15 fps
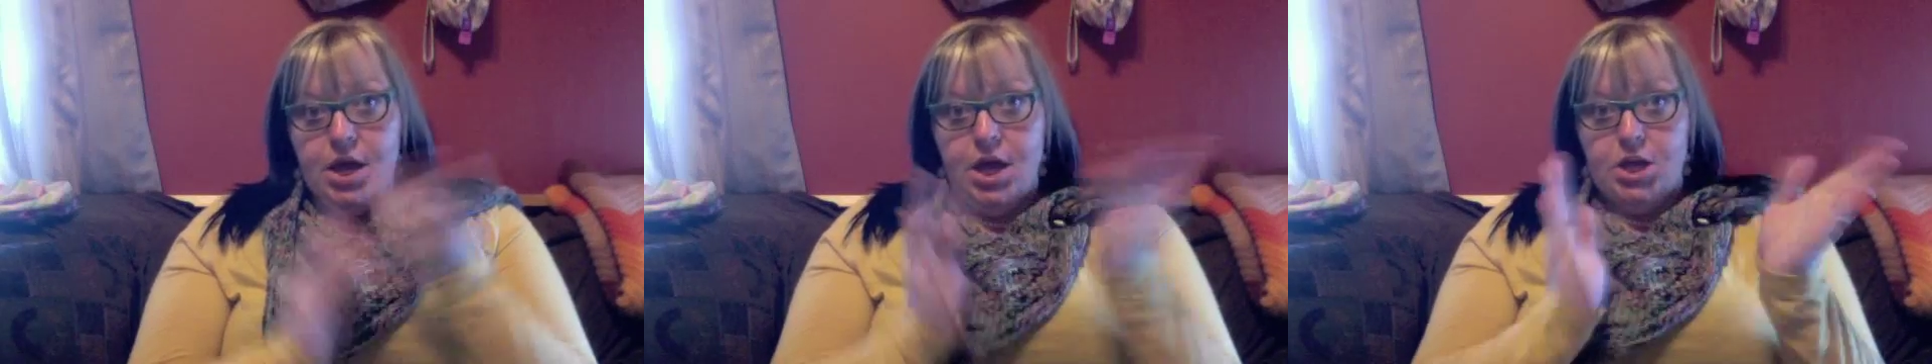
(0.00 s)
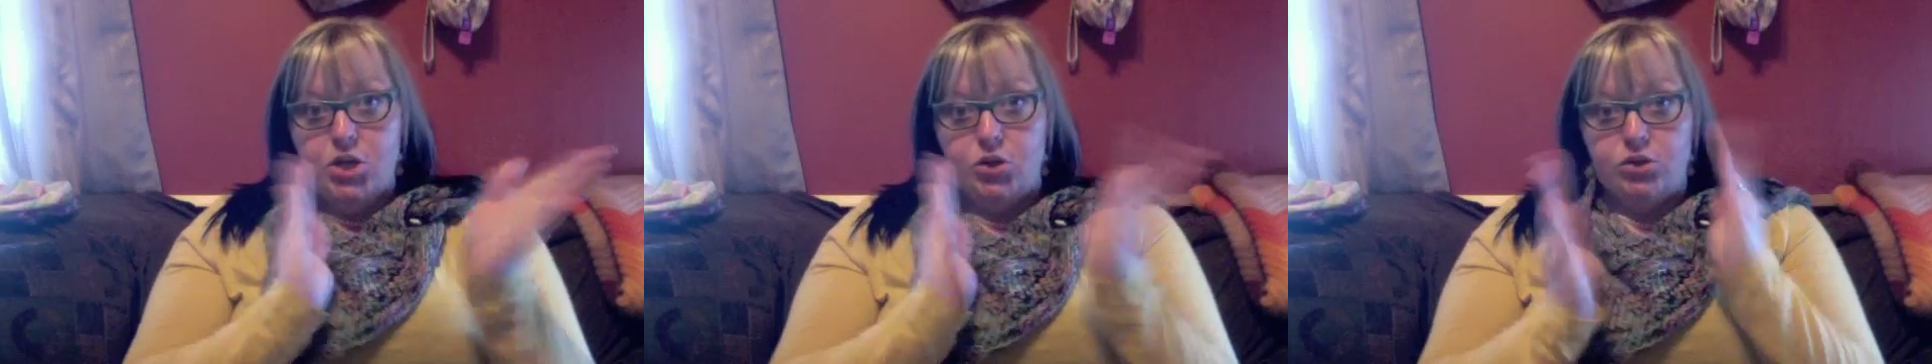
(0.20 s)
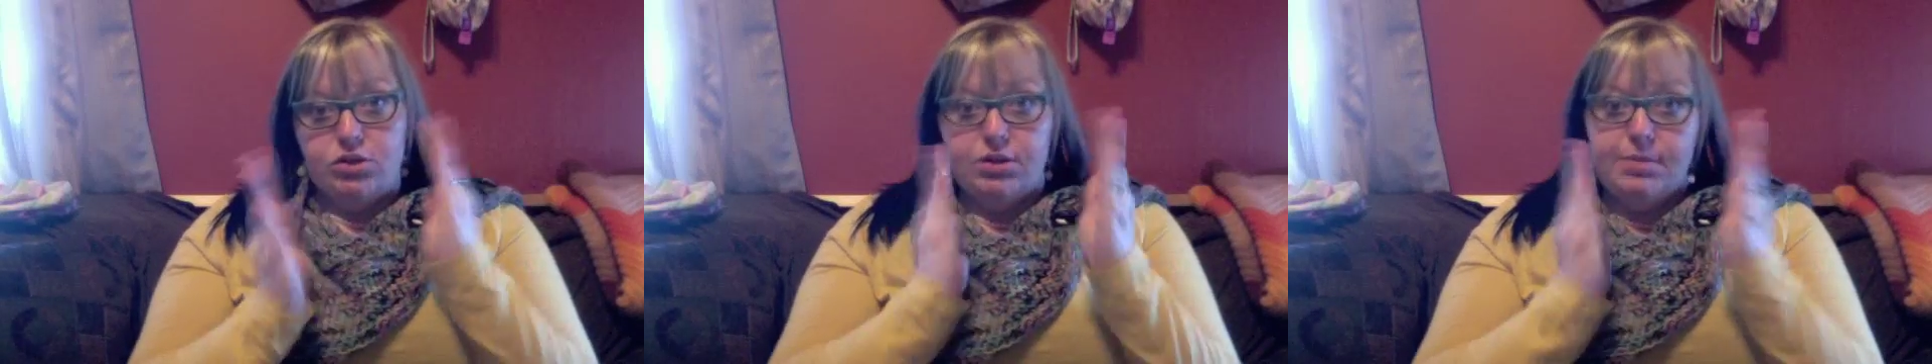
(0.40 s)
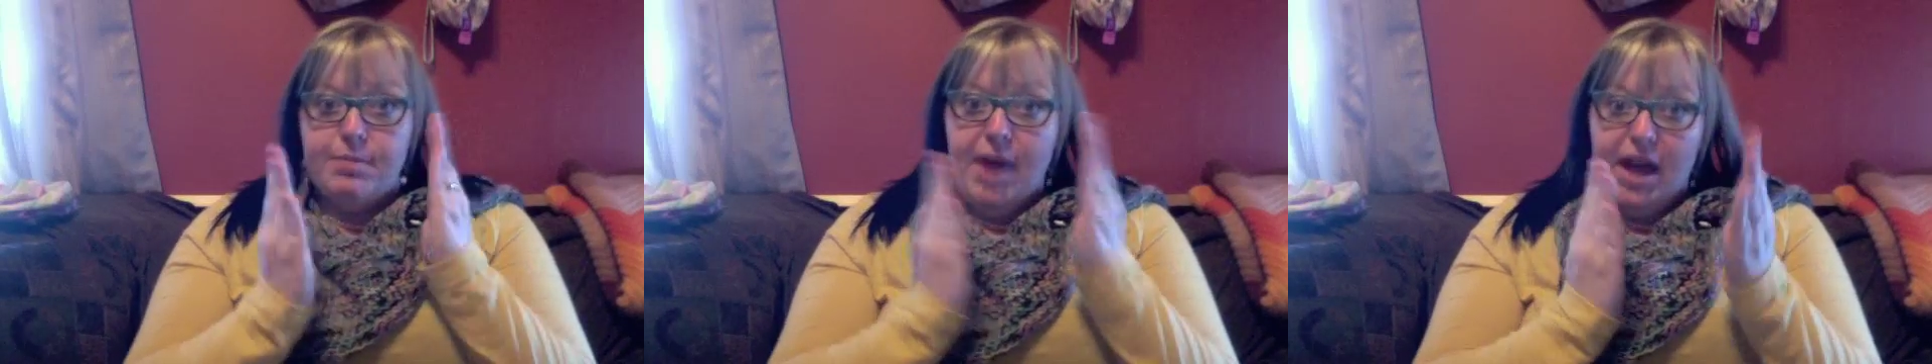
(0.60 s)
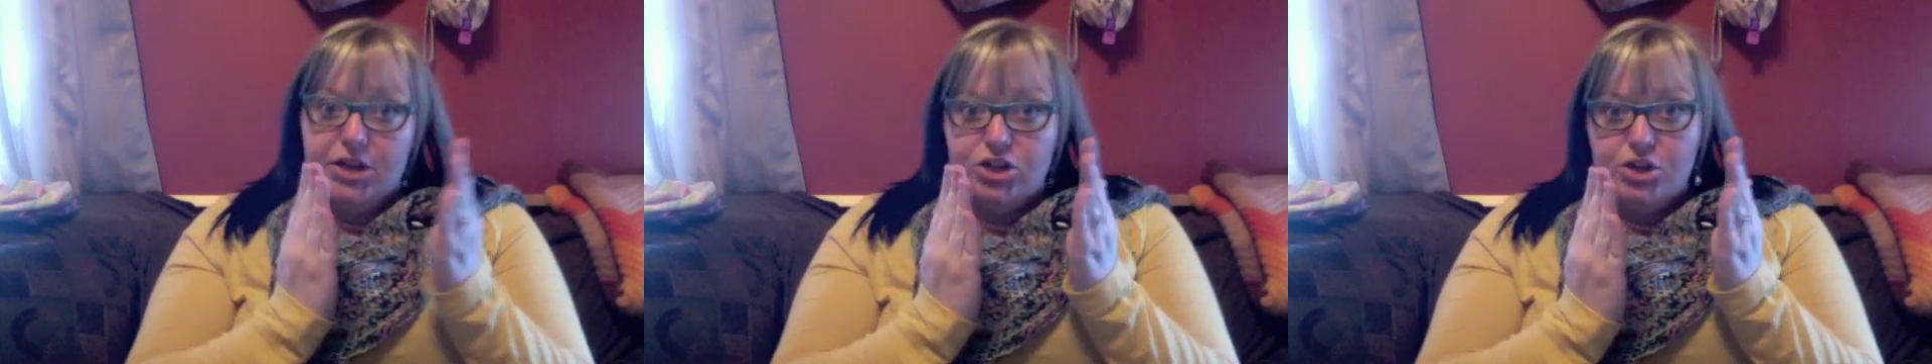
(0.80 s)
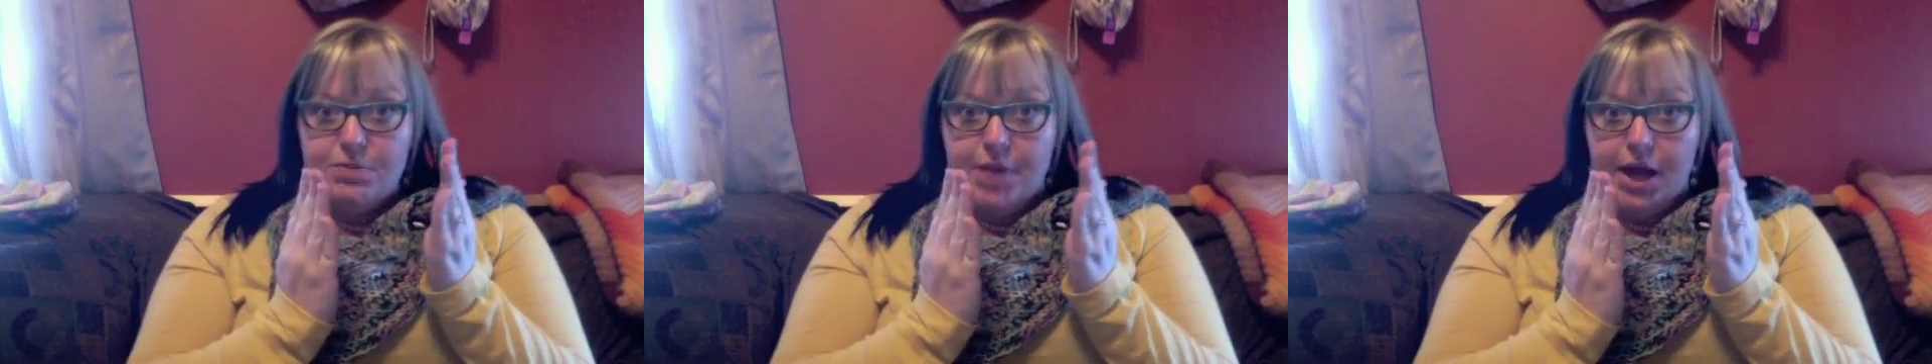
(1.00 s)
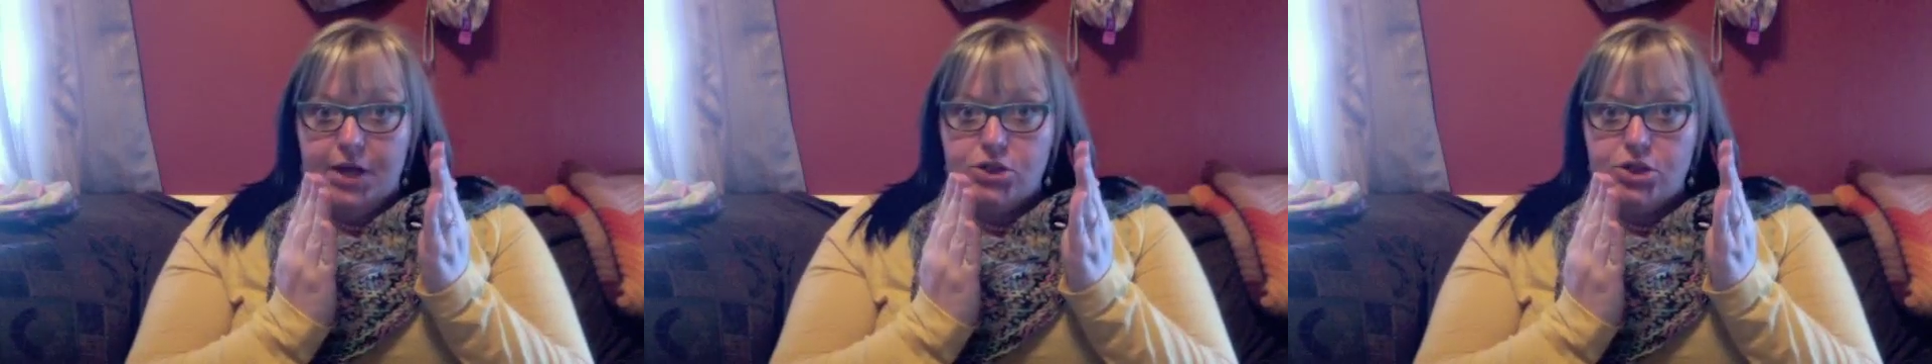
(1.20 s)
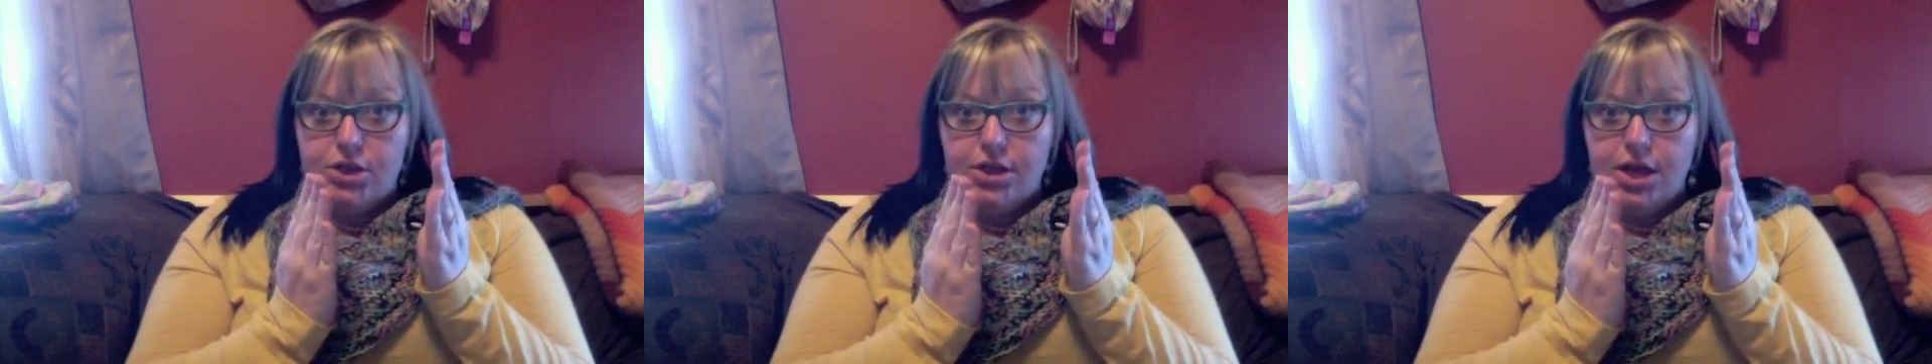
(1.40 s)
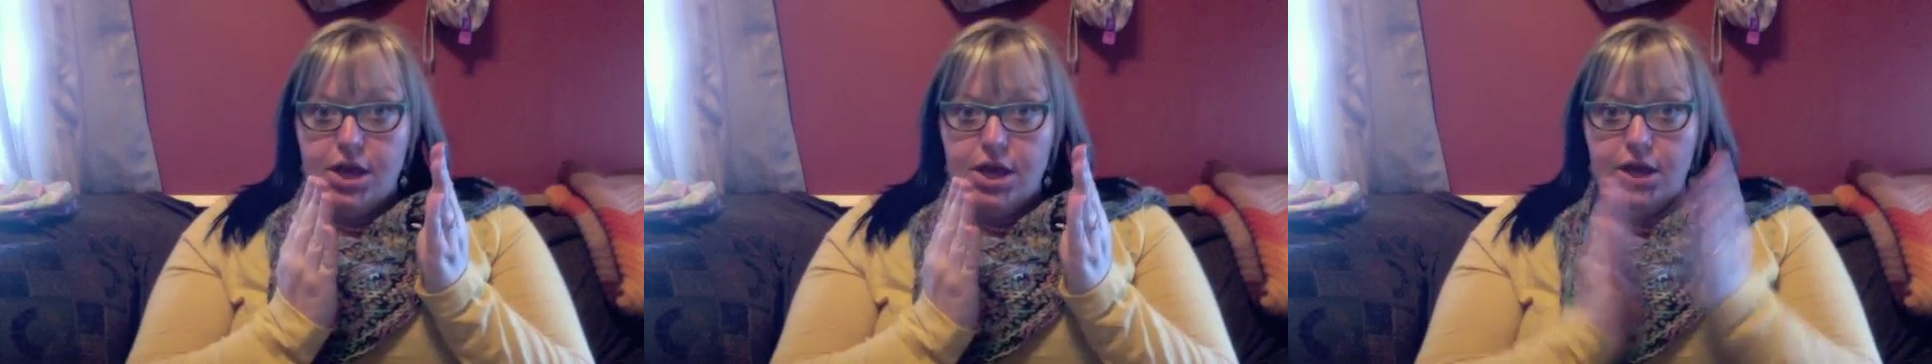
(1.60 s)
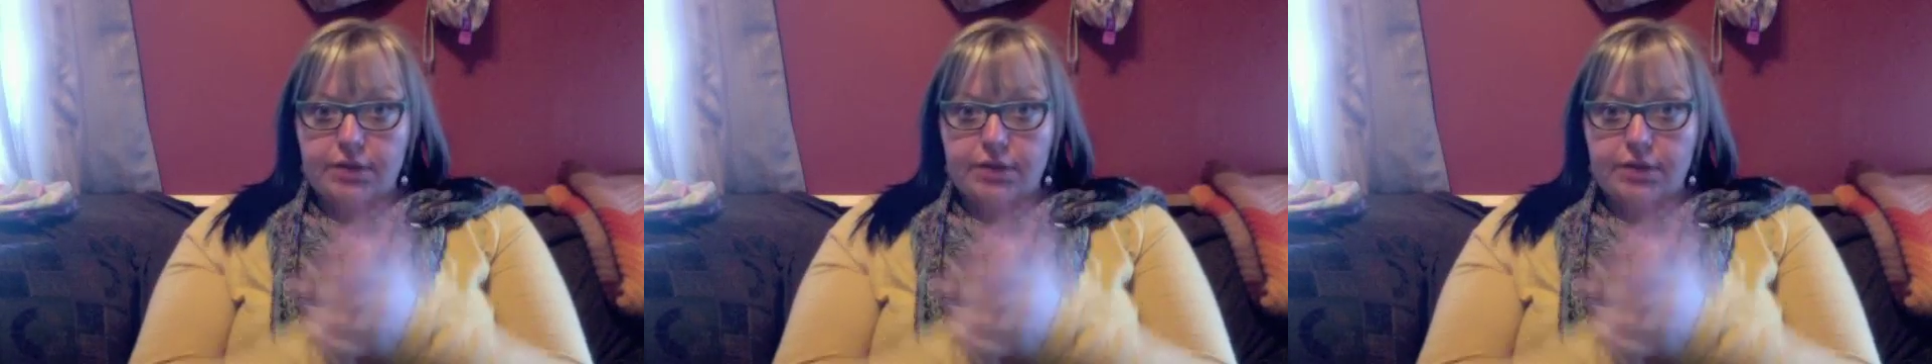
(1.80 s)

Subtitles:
You can do the matchy-matchy thing.